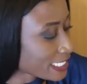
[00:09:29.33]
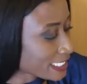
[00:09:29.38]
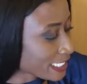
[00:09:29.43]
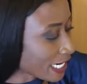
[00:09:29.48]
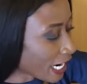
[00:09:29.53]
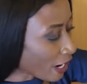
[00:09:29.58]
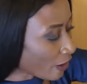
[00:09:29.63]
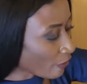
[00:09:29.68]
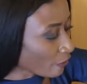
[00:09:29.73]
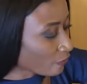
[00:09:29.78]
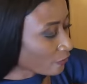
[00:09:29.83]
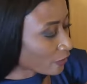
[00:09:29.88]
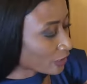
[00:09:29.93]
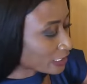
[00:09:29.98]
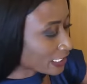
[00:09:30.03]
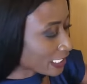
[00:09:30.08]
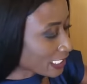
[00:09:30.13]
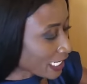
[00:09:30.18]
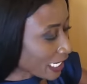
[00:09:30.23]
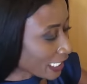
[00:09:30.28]
now for
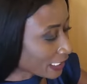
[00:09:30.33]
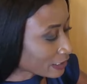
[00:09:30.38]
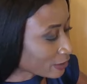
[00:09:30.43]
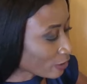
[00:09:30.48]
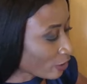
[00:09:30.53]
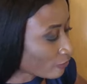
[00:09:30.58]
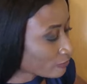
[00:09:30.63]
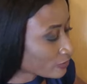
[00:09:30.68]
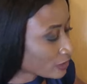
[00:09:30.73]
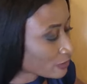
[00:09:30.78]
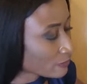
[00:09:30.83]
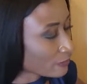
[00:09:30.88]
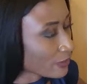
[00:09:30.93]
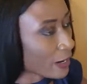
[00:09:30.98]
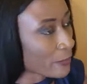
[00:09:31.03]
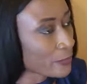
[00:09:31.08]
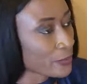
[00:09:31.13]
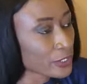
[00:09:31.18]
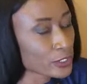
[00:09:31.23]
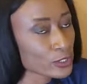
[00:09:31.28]
the length of this
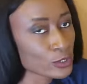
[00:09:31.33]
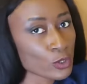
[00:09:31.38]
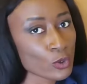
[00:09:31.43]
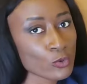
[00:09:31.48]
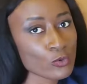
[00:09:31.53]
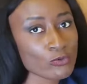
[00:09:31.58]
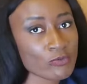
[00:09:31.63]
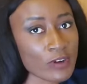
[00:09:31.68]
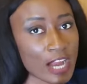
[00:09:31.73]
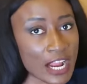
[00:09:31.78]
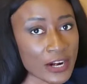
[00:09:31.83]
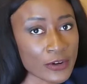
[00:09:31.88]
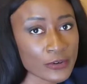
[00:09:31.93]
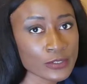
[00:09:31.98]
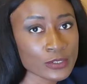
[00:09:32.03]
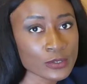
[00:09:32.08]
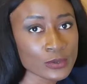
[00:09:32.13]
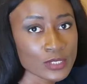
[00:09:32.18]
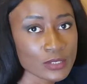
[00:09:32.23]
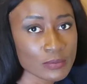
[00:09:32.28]
fabric so you've
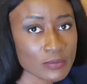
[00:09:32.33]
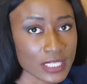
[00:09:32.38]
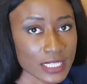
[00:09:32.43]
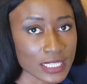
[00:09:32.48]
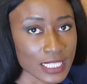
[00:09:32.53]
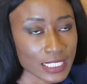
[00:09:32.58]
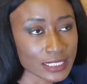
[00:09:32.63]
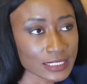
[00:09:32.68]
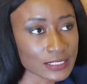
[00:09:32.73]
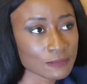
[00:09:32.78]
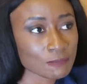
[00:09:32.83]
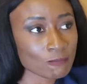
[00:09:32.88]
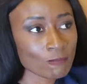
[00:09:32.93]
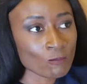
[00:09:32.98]
agreed with me that